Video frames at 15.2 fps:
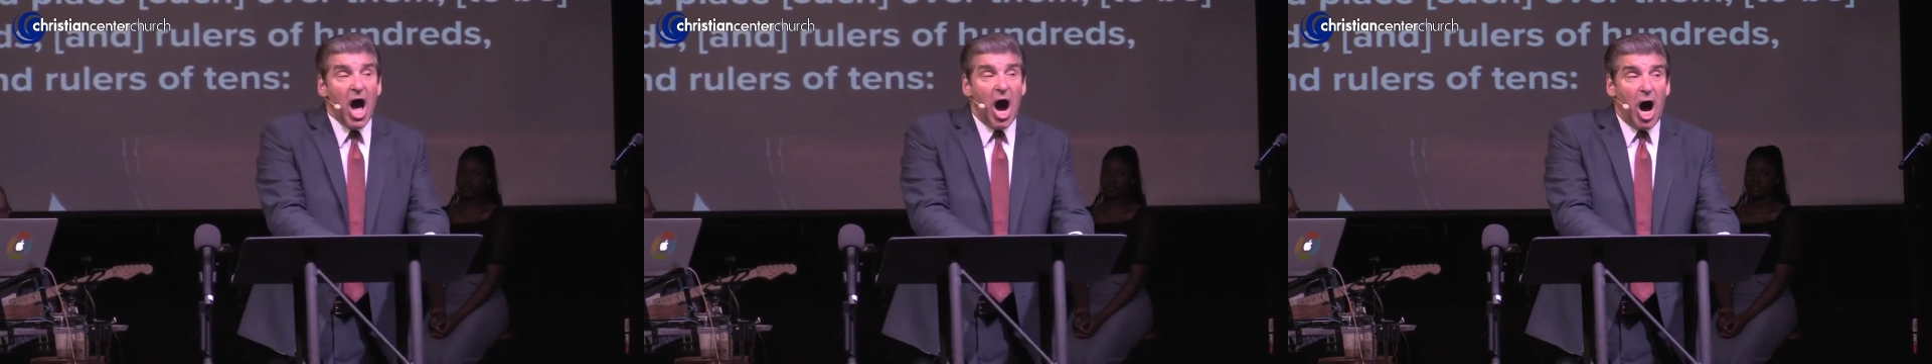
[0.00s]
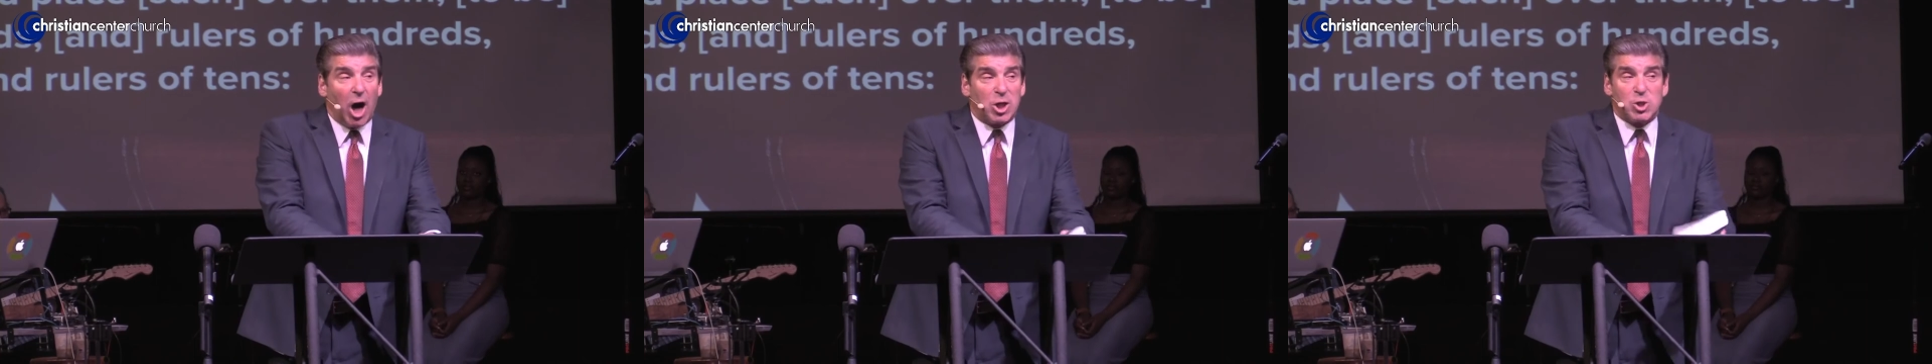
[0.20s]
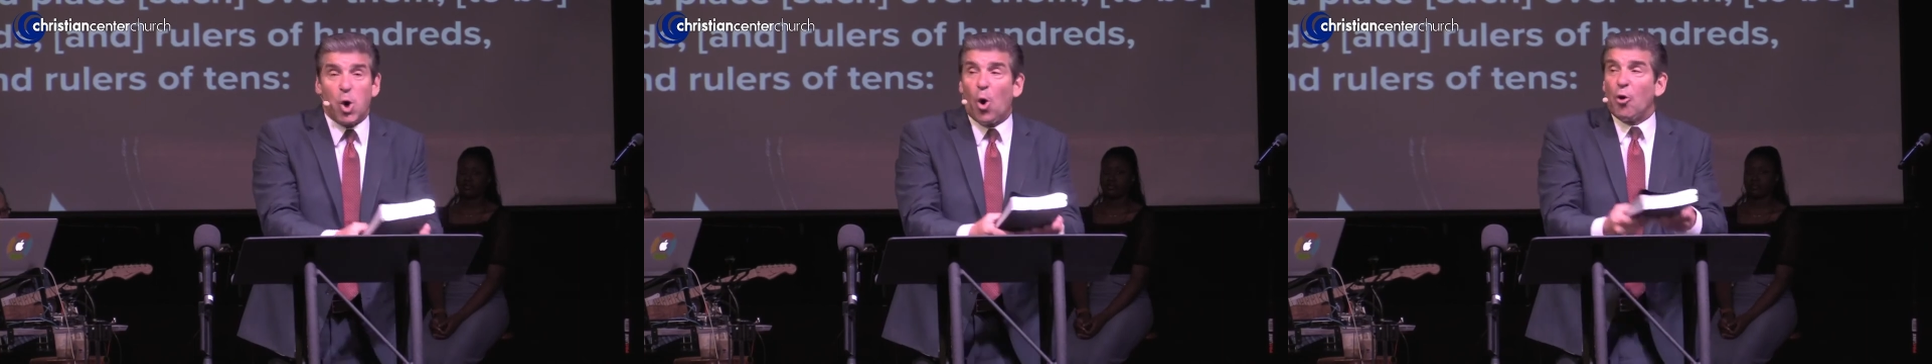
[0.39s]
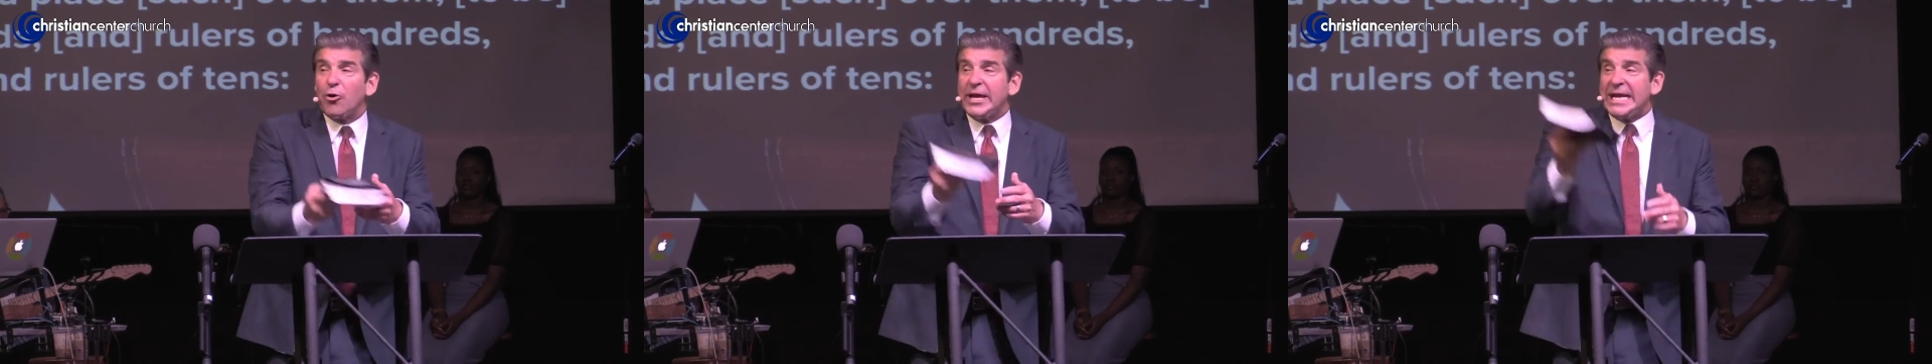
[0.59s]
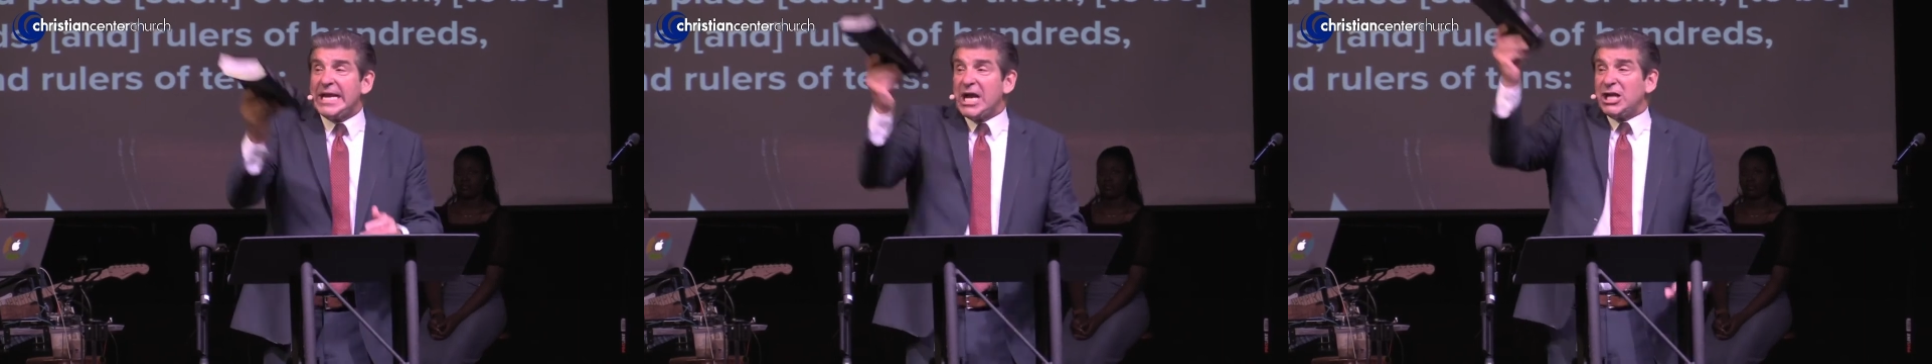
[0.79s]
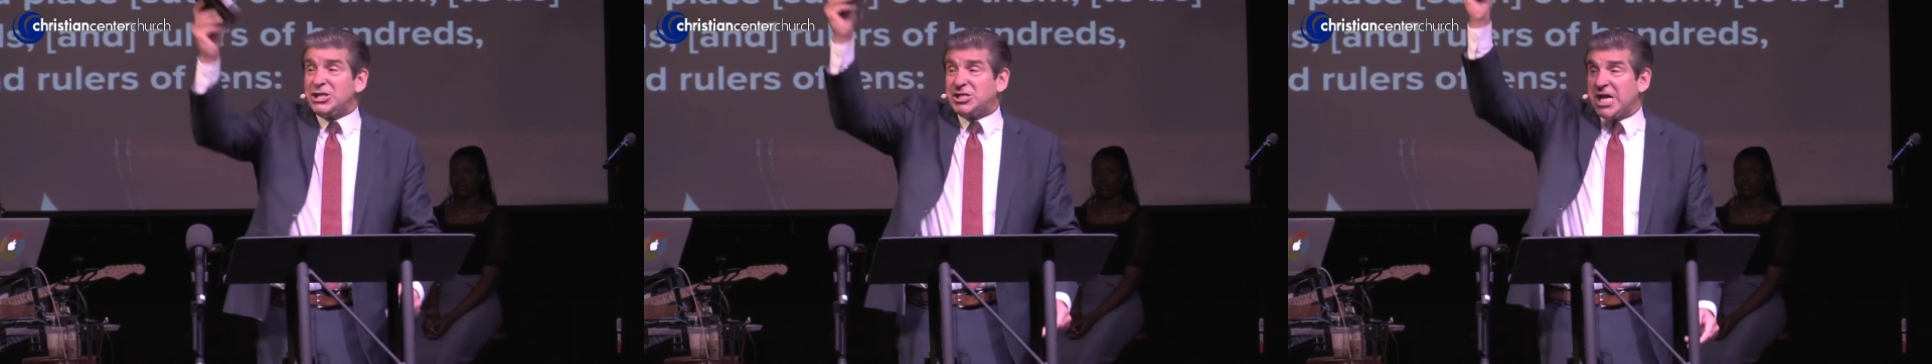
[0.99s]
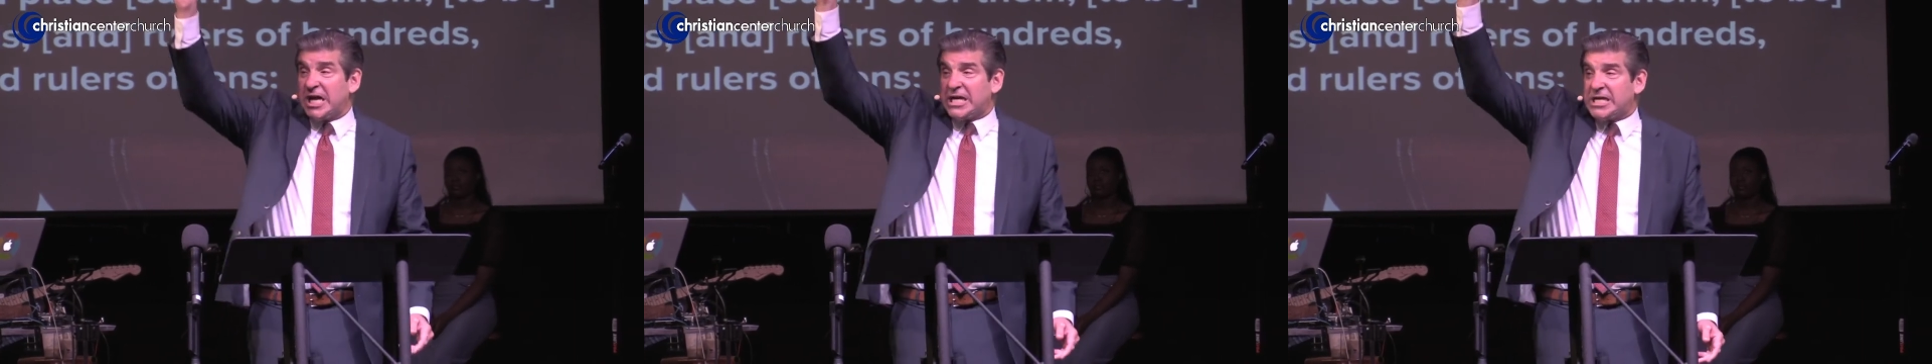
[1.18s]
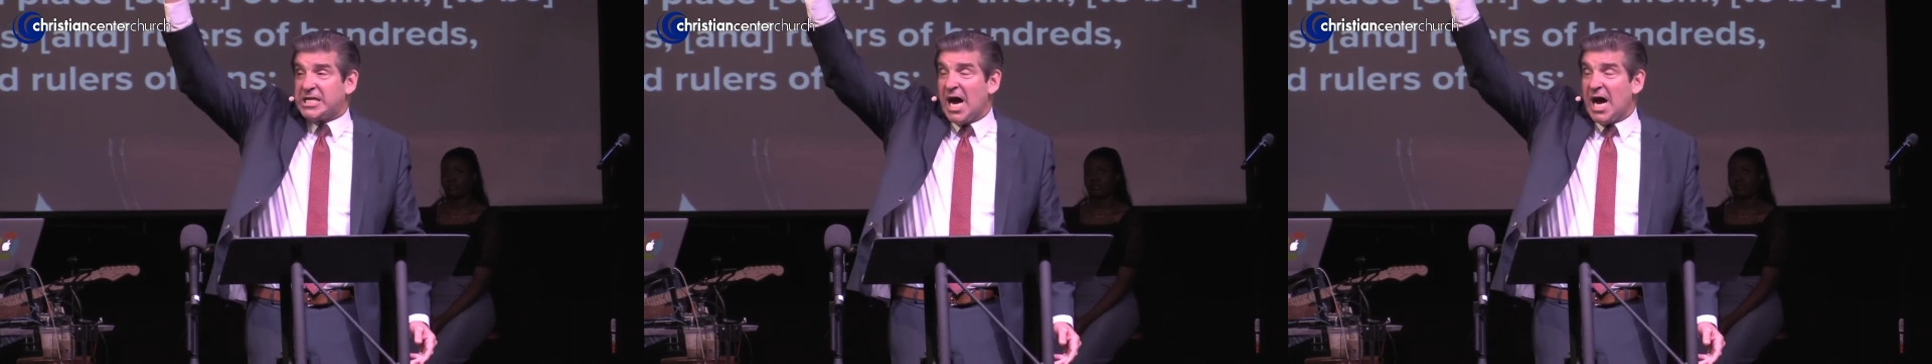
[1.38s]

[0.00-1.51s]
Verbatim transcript: according to